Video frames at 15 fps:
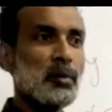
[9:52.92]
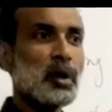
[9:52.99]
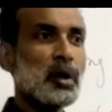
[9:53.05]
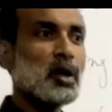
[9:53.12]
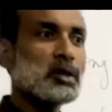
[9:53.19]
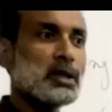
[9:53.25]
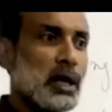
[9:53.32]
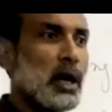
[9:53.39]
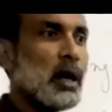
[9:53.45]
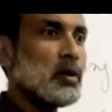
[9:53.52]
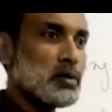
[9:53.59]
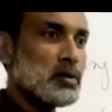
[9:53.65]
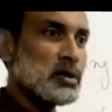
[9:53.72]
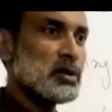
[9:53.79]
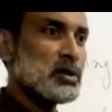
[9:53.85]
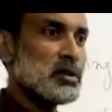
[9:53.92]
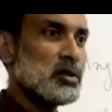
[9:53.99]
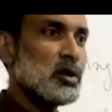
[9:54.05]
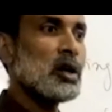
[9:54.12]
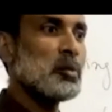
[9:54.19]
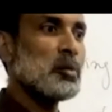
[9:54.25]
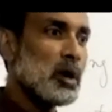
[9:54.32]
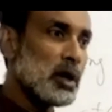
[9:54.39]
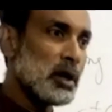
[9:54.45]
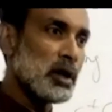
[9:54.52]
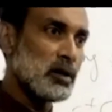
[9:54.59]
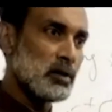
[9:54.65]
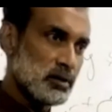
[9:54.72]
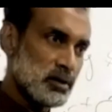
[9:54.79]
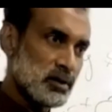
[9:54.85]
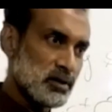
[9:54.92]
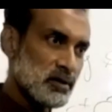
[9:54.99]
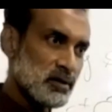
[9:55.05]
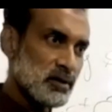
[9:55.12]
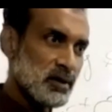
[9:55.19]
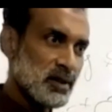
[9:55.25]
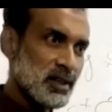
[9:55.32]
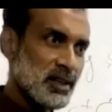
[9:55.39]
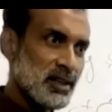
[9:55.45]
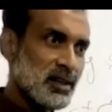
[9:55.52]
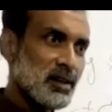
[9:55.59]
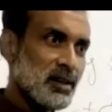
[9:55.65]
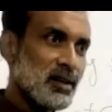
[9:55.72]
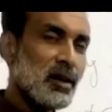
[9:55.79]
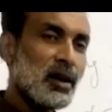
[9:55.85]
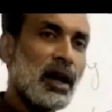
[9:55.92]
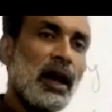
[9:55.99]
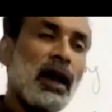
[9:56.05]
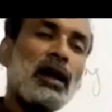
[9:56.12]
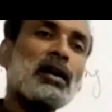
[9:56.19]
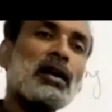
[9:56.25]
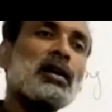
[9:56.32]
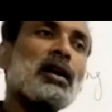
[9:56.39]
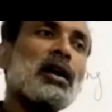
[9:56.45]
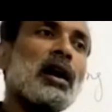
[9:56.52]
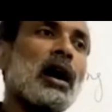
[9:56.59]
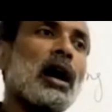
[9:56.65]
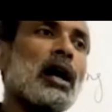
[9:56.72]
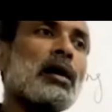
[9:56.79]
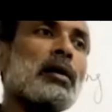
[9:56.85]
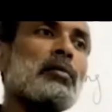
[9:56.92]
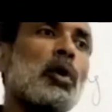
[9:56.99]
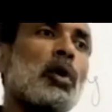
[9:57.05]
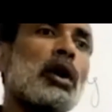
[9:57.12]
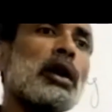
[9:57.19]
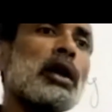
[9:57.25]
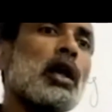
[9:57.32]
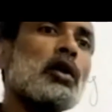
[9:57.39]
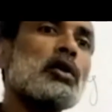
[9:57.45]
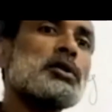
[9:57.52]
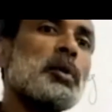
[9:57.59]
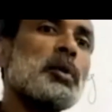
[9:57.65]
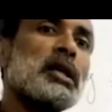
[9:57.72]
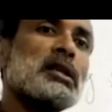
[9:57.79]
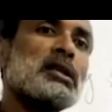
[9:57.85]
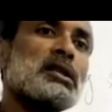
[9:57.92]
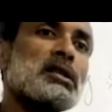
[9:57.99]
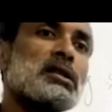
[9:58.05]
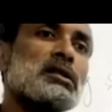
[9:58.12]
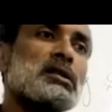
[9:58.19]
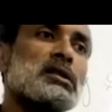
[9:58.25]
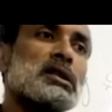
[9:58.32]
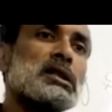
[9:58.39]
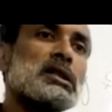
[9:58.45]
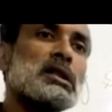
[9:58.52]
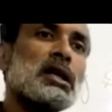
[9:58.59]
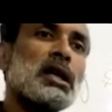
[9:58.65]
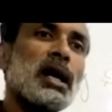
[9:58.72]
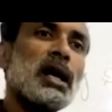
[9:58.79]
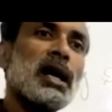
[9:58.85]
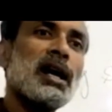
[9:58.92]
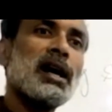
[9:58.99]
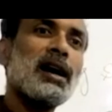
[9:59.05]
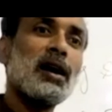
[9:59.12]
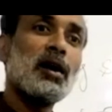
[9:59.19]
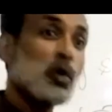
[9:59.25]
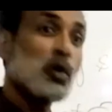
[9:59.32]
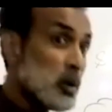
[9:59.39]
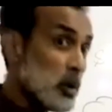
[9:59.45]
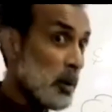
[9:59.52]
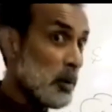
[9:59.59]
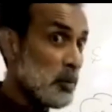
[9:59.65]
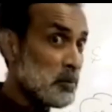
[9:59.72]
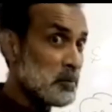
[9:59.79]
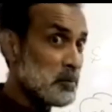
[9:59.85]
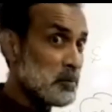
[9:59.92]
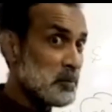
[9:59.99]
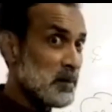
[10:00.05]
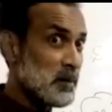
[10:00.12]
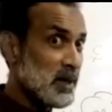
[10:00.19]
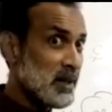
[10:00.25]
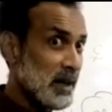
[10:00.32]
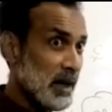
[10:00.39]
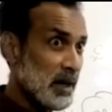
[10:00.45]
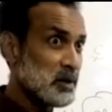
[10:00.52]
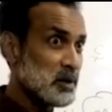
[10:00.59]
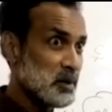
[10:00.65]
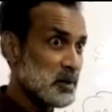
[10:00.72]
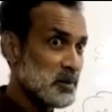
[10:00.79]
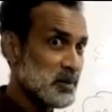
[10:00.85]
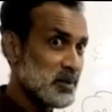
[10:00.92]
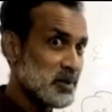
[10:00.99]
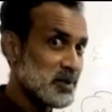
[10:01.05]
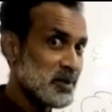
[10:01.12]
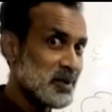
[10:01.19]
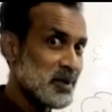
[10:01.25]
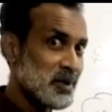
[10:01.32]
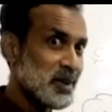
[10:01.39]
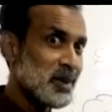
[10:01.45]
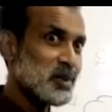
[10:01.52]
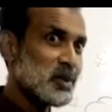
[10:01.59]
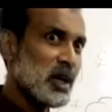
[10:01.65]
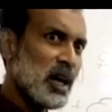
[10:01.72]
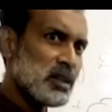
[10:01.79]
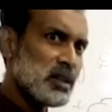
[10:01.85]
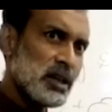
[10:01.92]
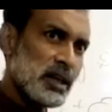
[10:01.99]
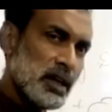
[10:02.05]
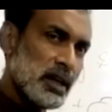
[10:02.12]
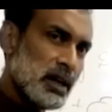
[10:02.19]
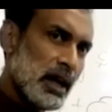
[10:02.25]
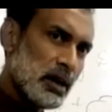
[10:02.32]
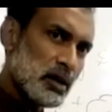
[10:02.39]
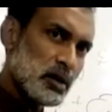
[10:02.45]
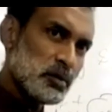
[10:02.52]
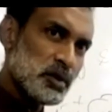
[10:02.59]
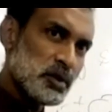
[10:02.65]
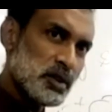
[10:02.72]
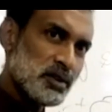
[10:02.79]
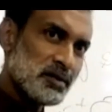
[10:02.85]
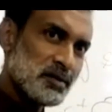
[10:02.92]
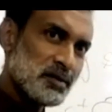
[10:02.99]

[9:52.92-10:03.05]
Because they're ions, not molecules. Okay? And molecules means group of atoms. So are there any atoms?